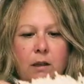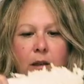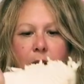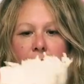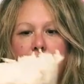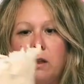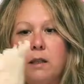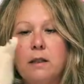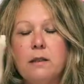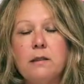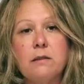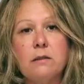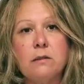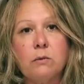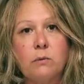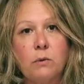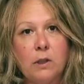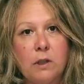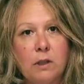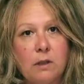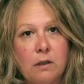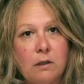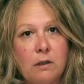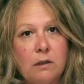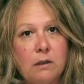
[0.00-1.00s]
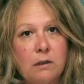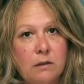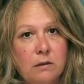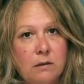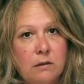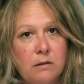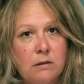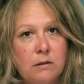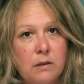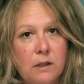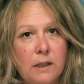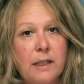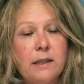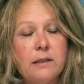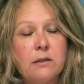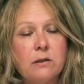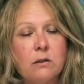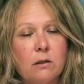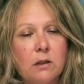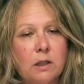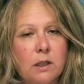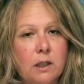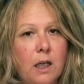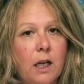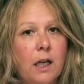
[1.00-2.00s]
This one is
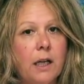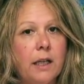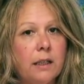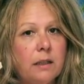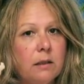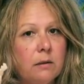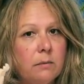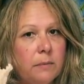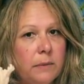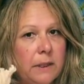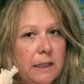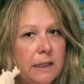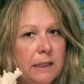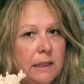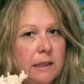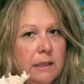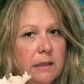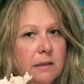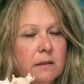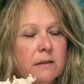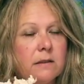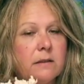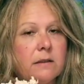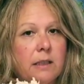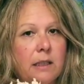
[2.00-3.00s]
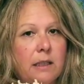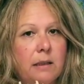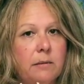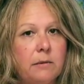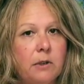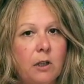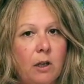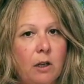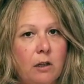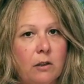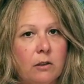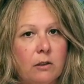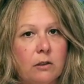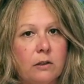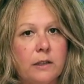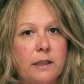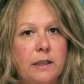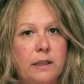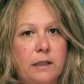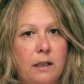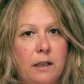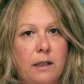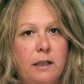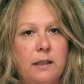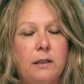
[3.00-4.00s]
going to kind of be the same color and
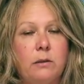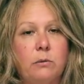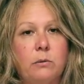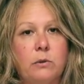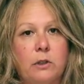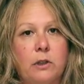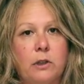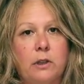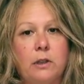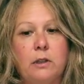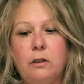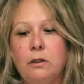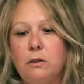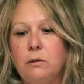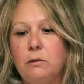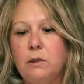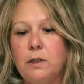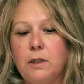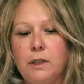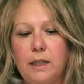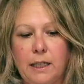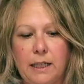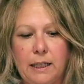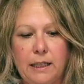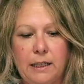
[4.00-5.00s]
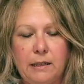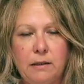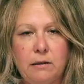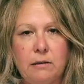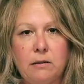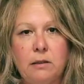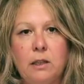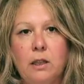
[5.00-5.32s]
kind that we're going to do today,